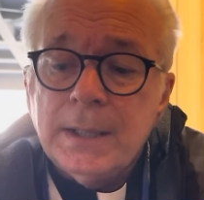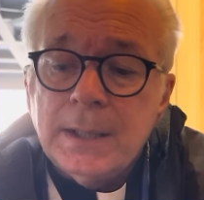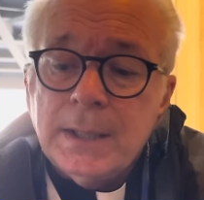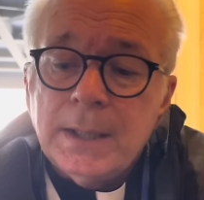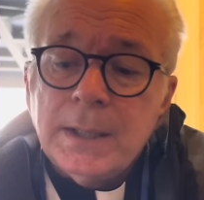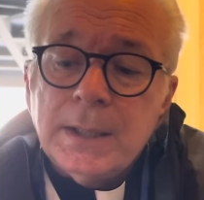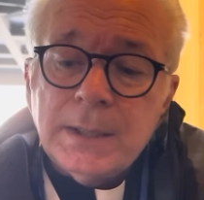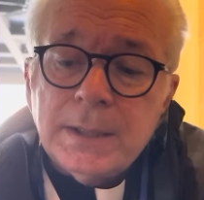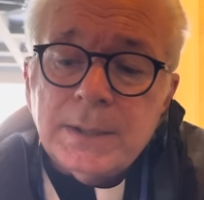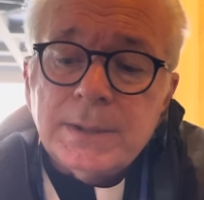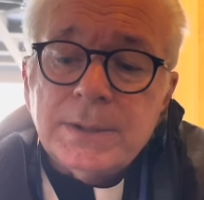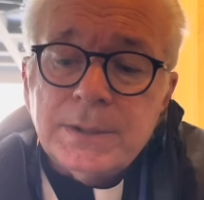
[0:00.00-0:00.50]

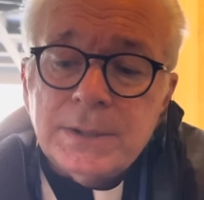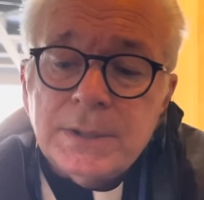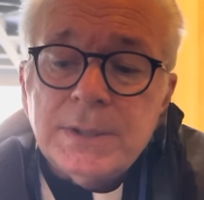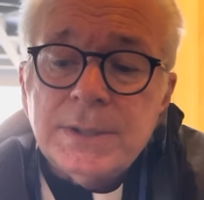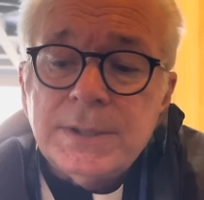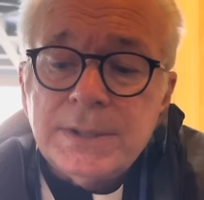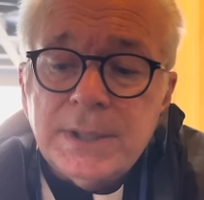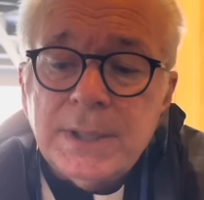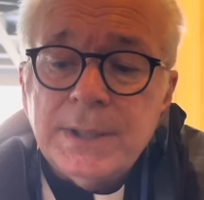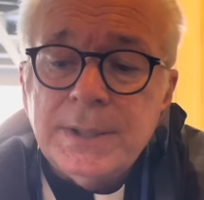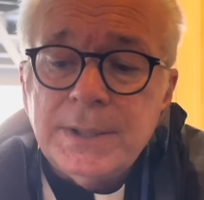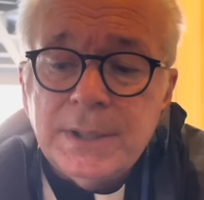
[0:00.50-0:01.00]
that she
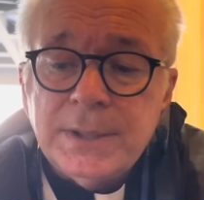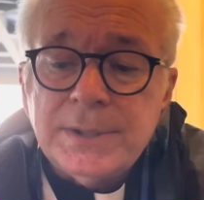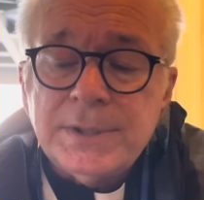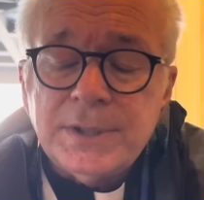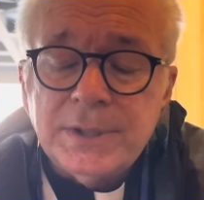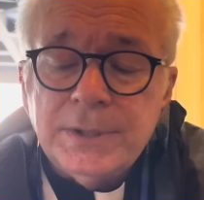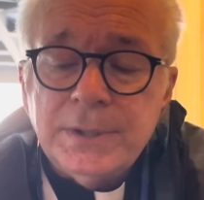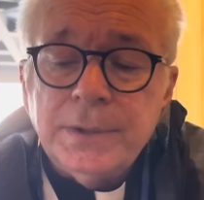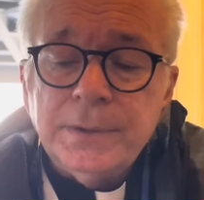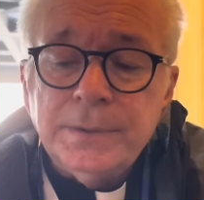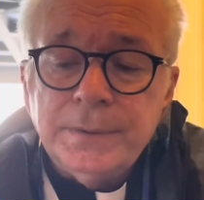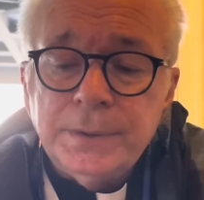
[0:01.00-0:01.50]
said this
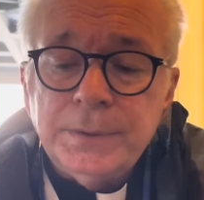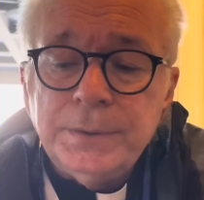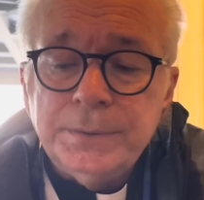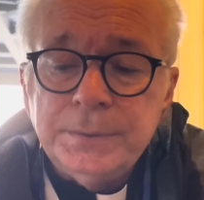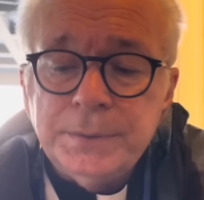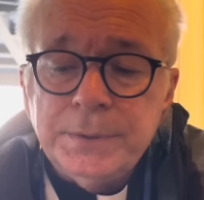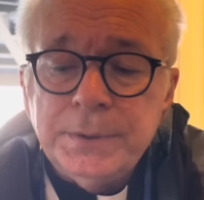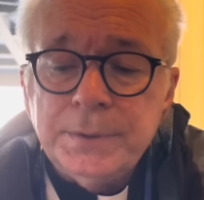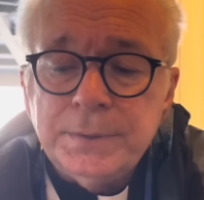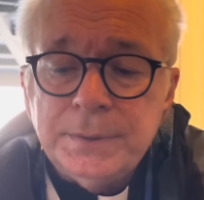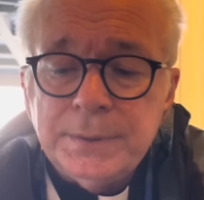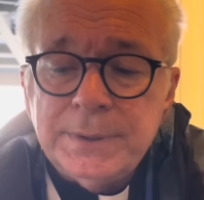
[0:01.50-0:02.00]
in her
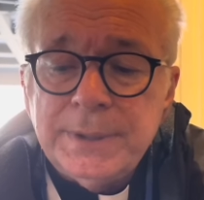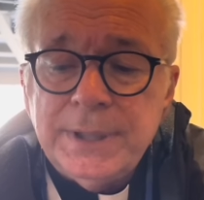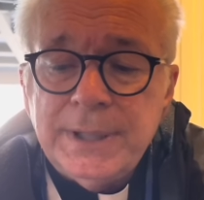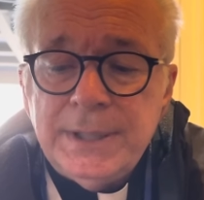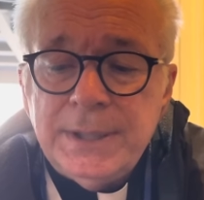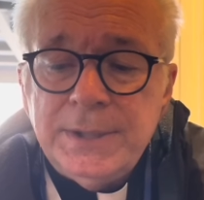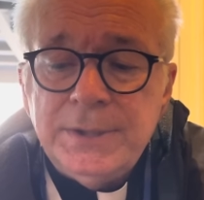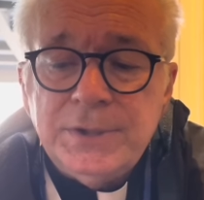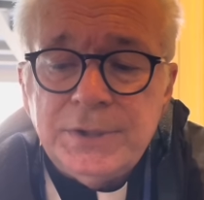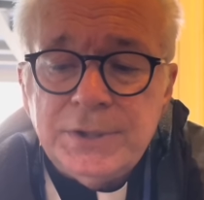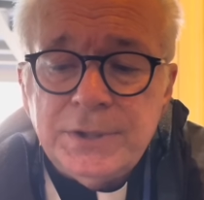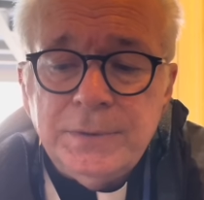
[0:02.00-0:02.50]
own old
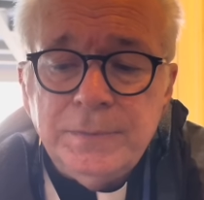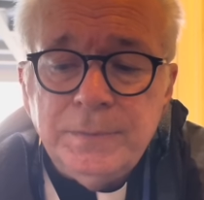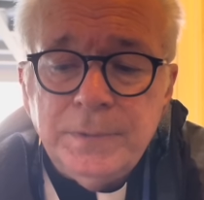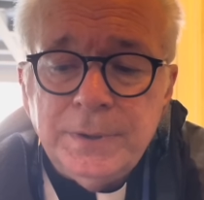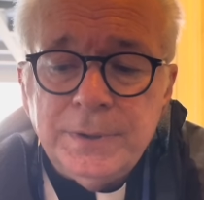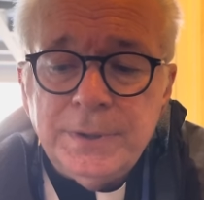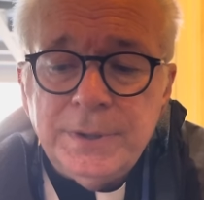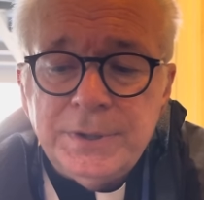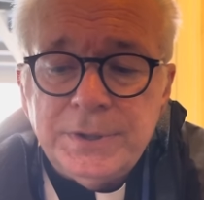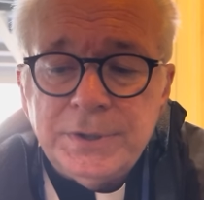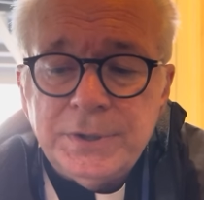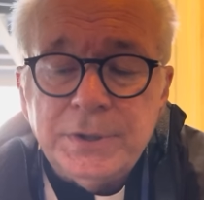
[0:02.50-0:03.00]
age. She
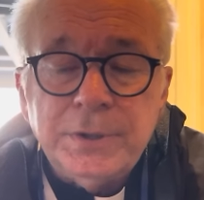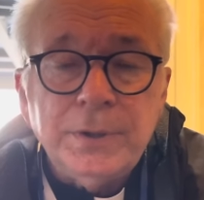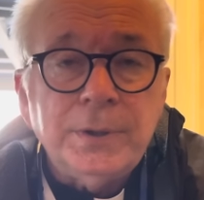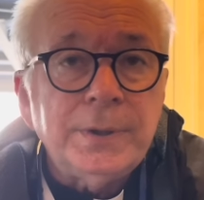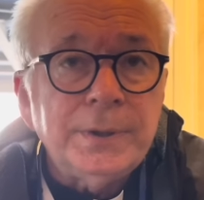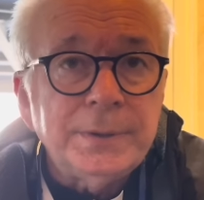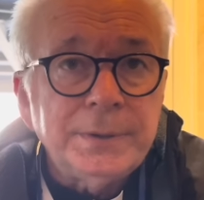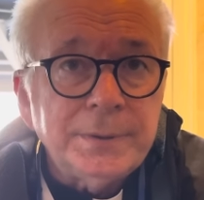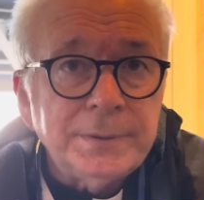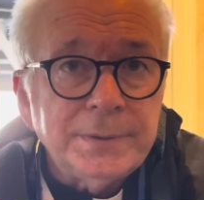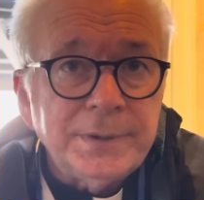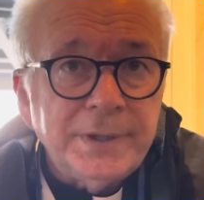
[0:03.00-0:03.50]
wrote it to
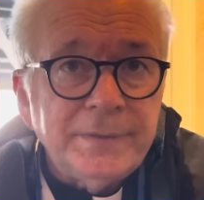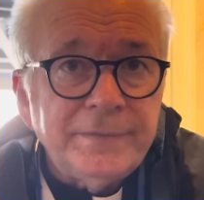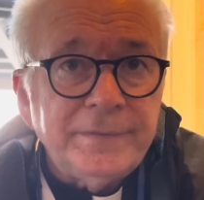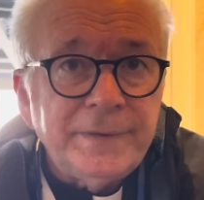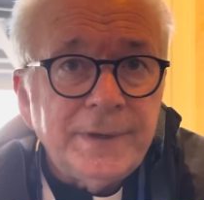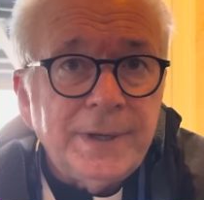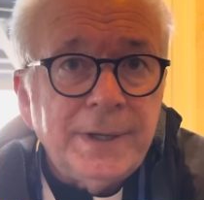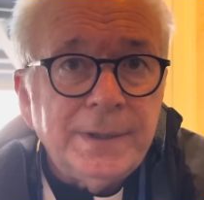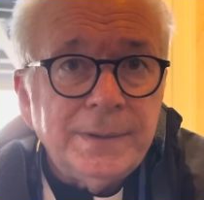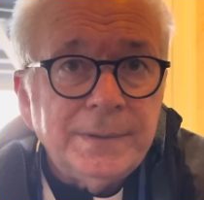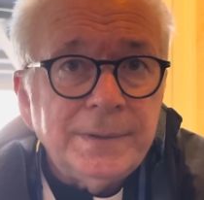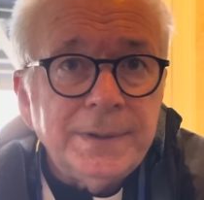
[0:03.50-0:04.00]
Cardinal
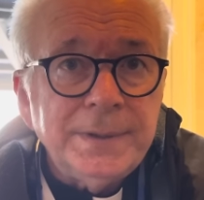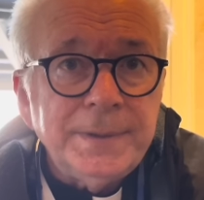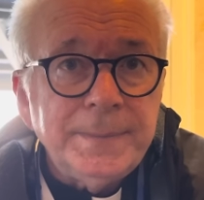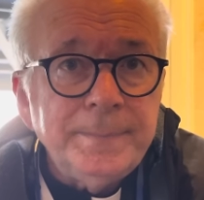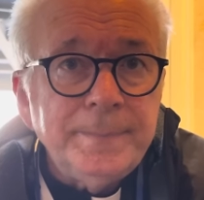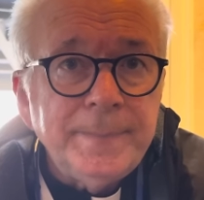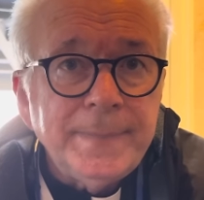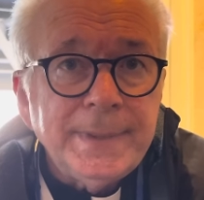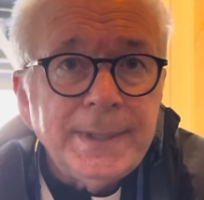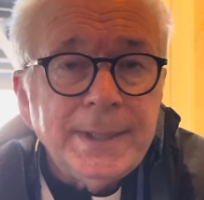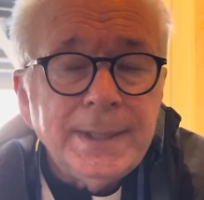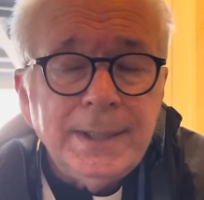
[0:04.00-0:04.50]

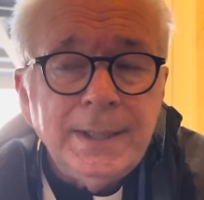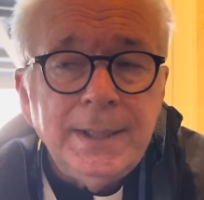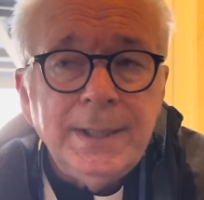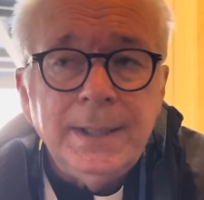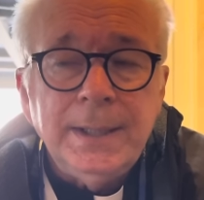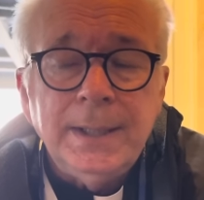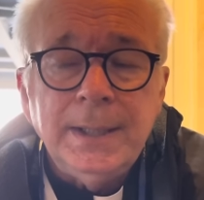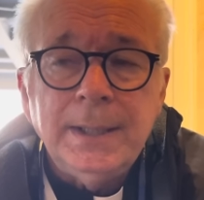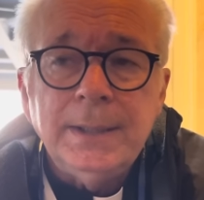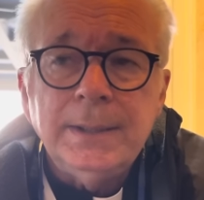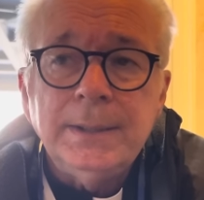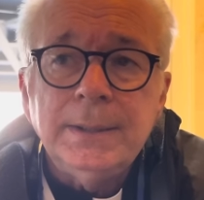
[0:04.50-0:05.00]
Cafara. He
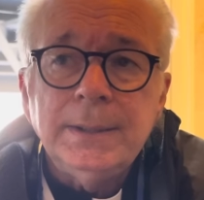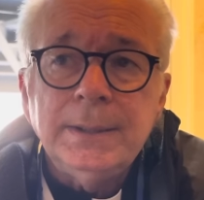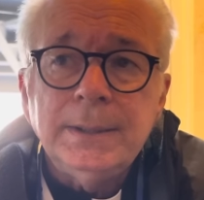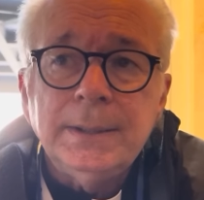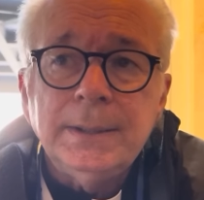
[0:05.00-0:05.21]
had